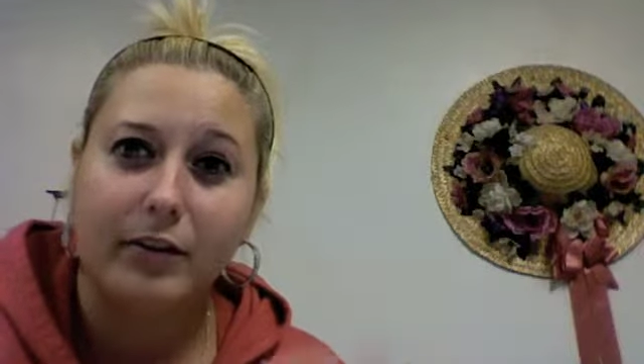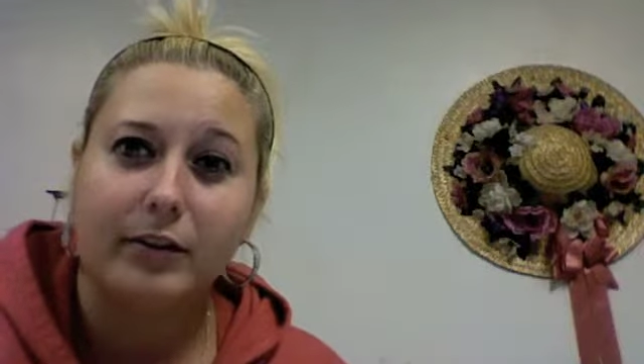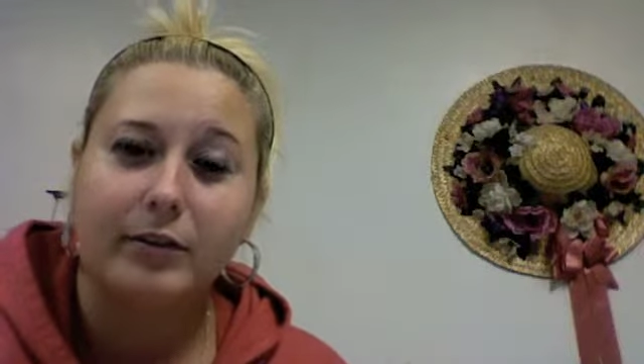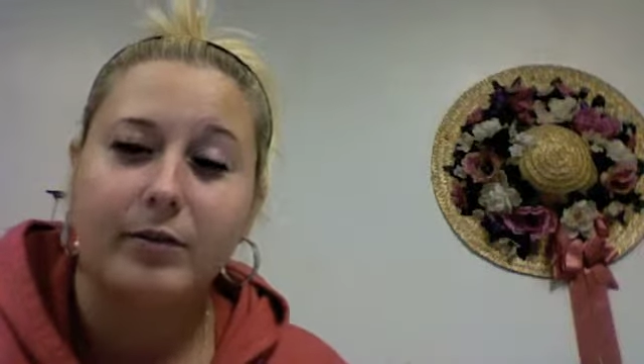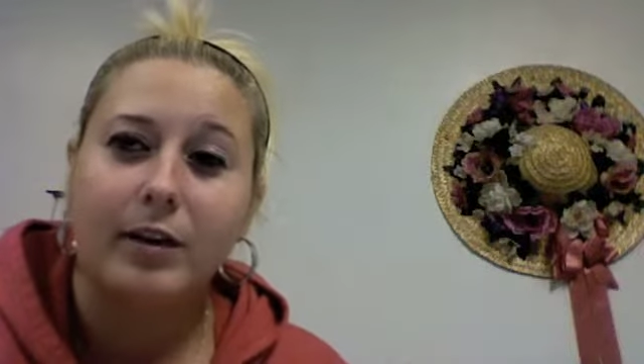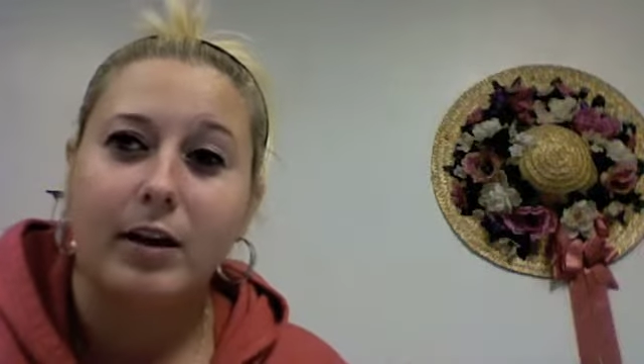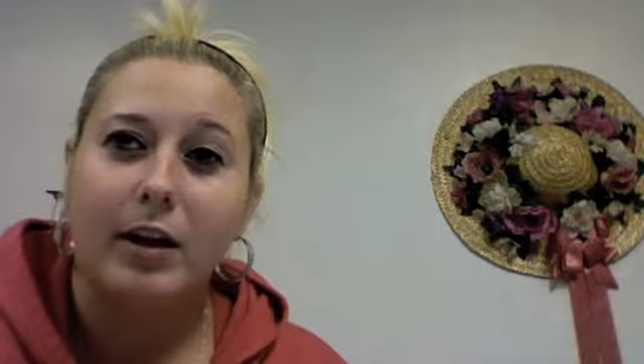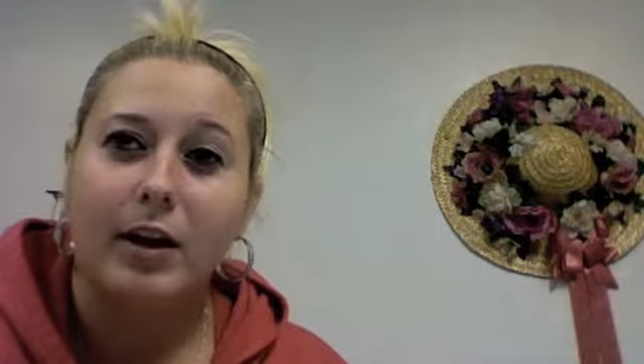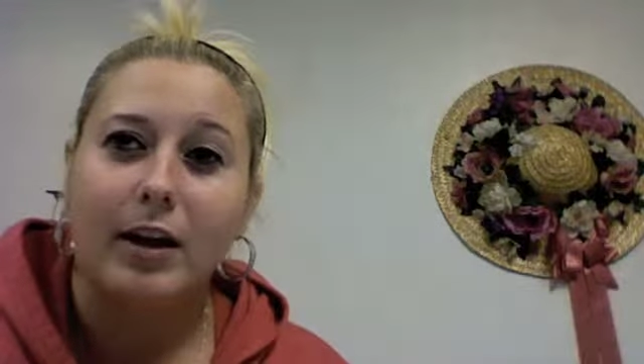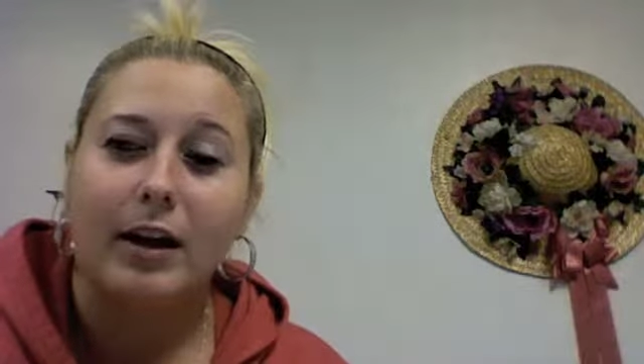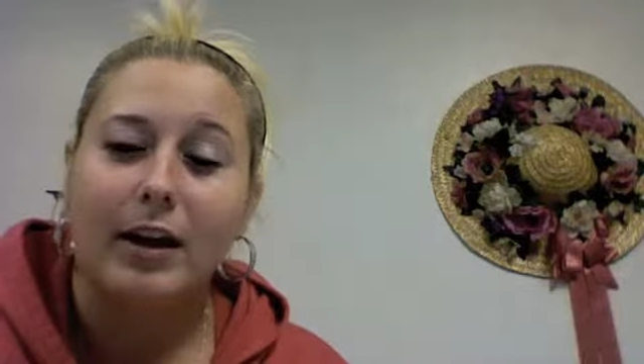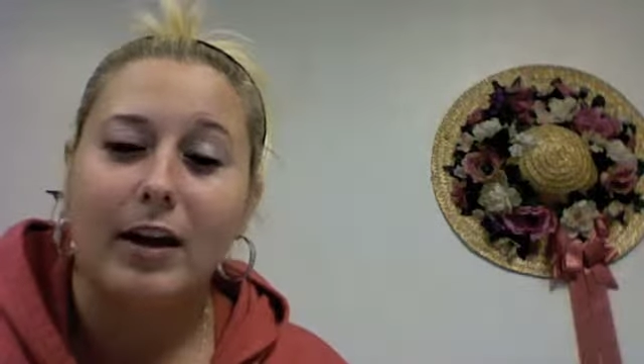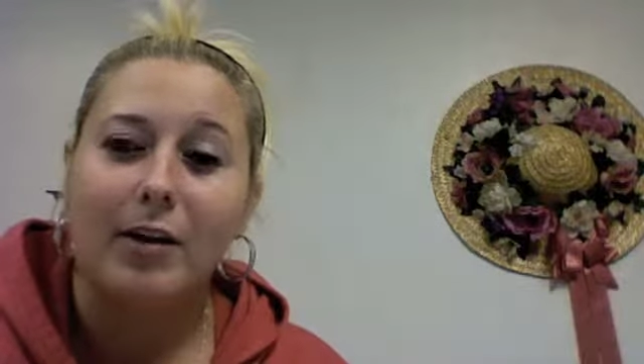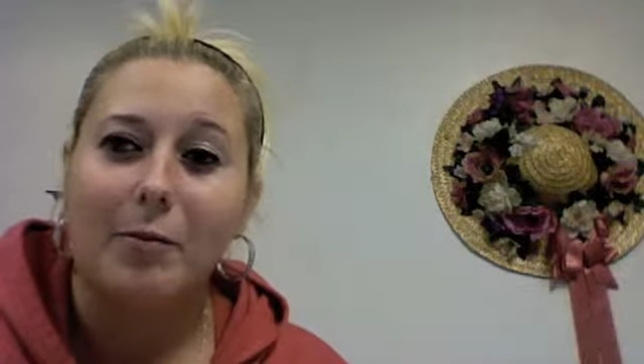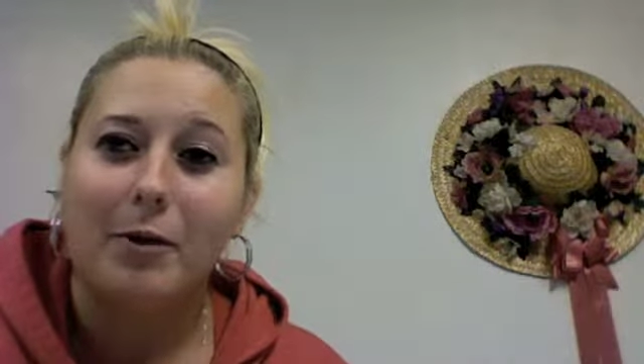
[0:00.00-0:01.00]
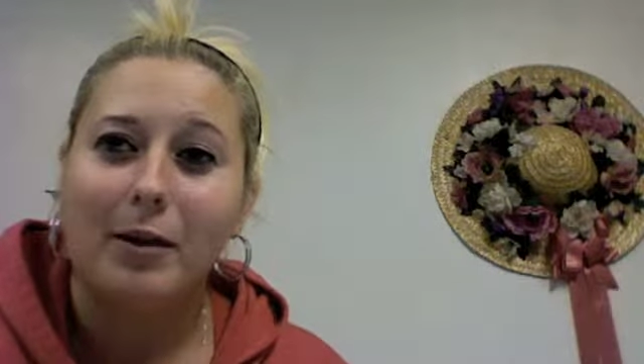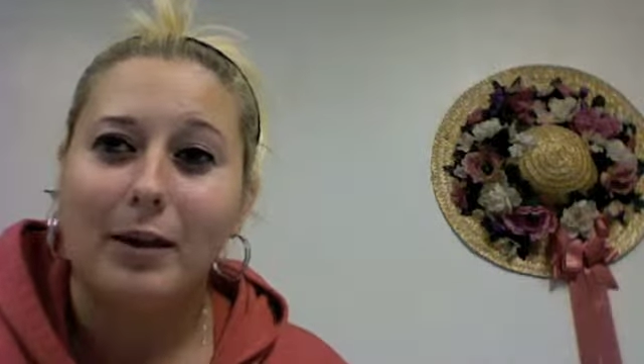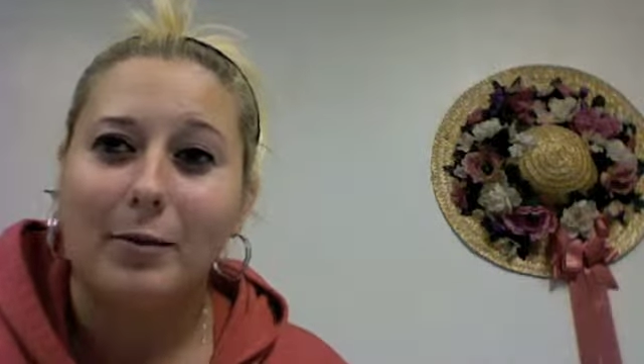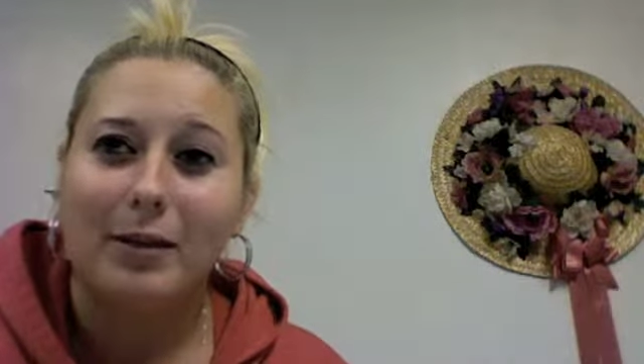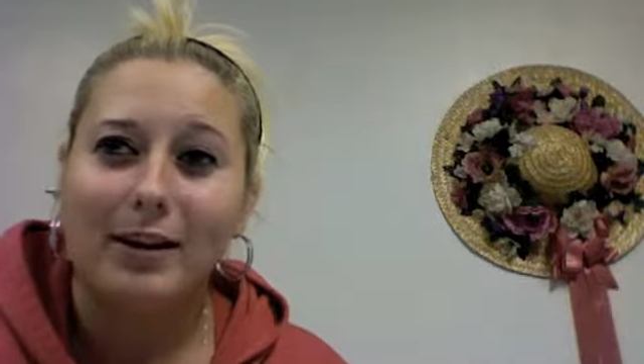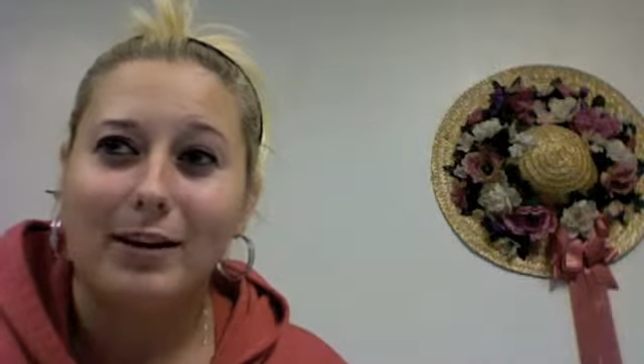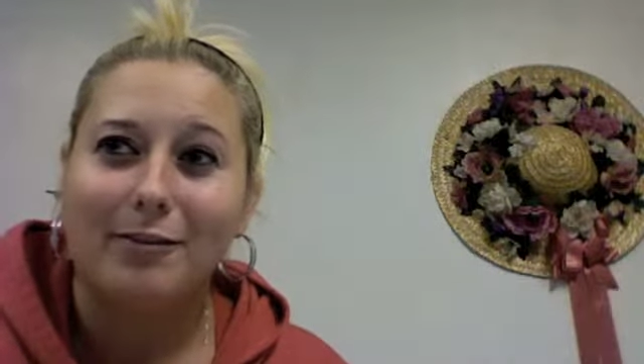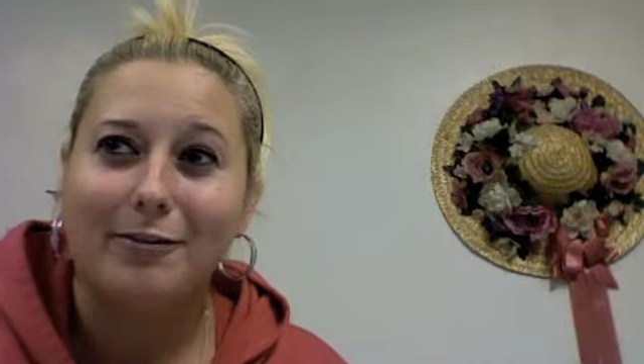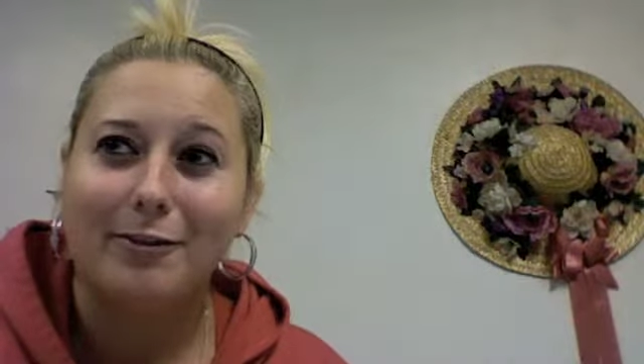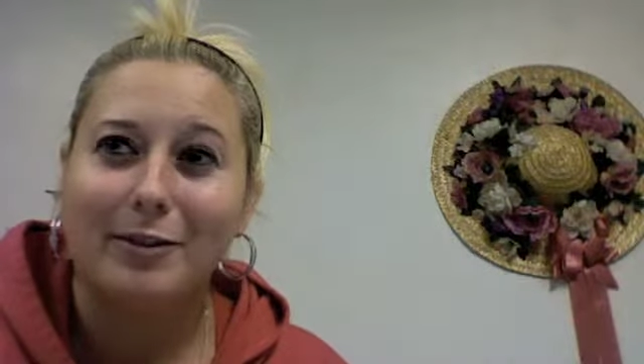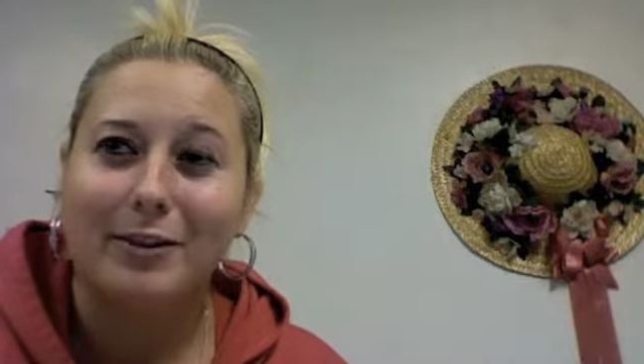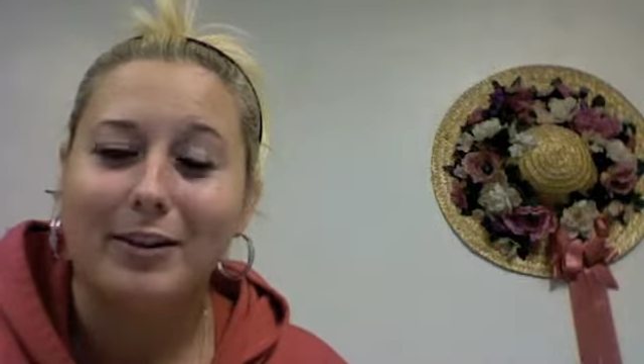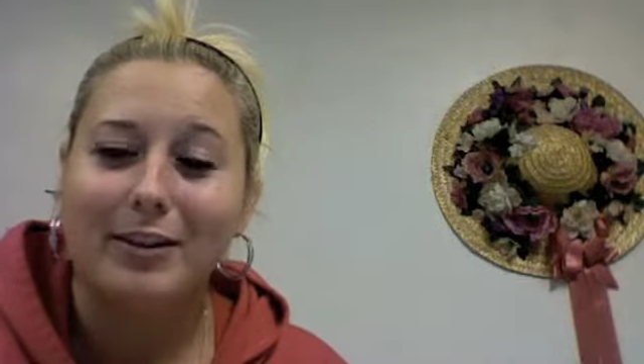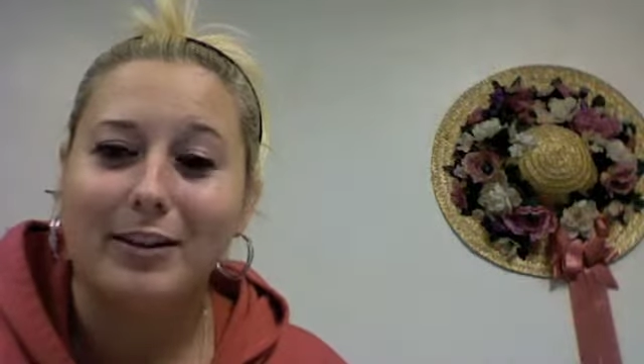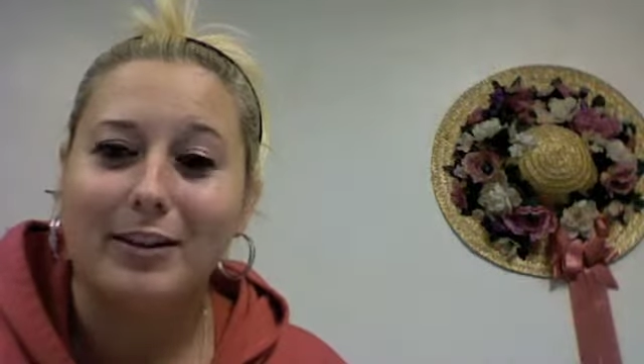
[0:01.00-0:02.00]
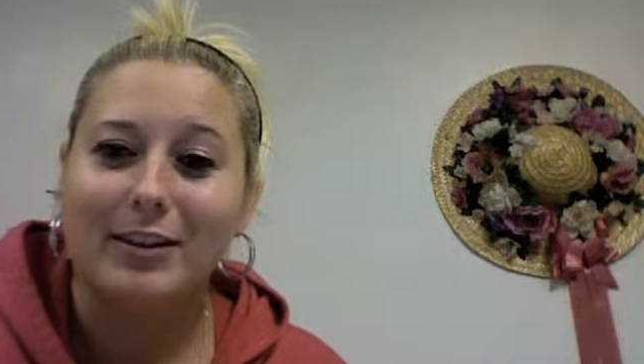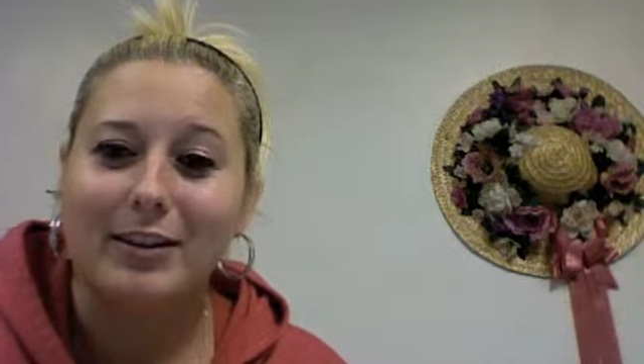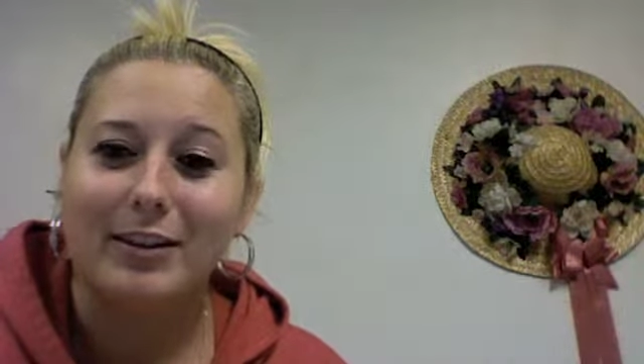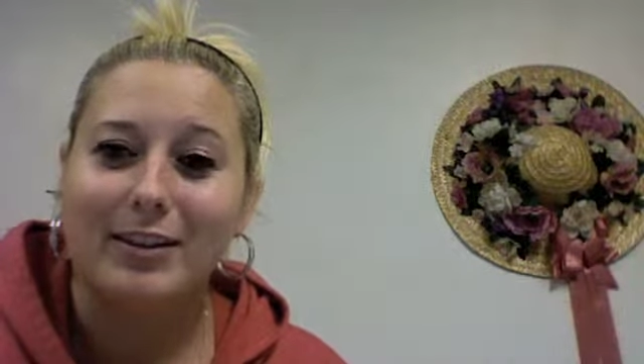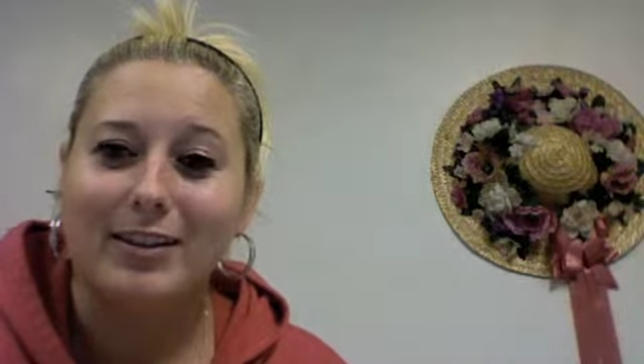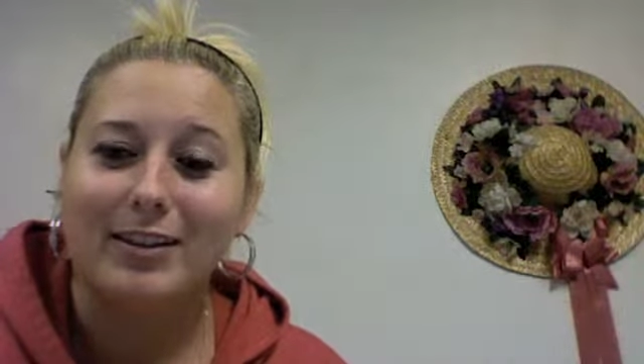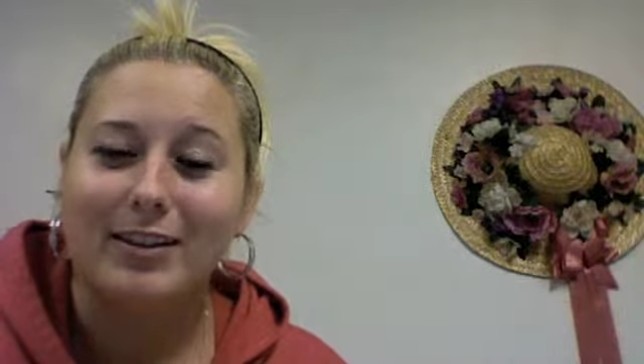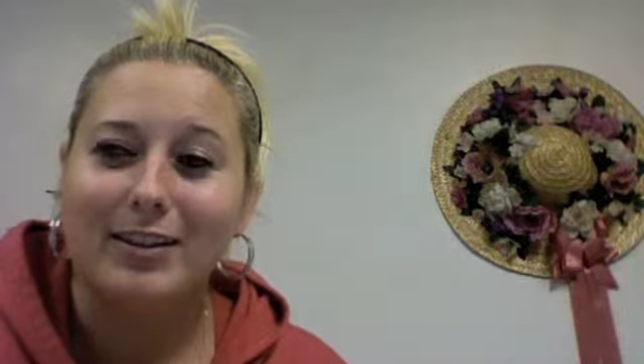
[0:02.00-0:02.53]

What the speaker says: and I kept walking back and forth, and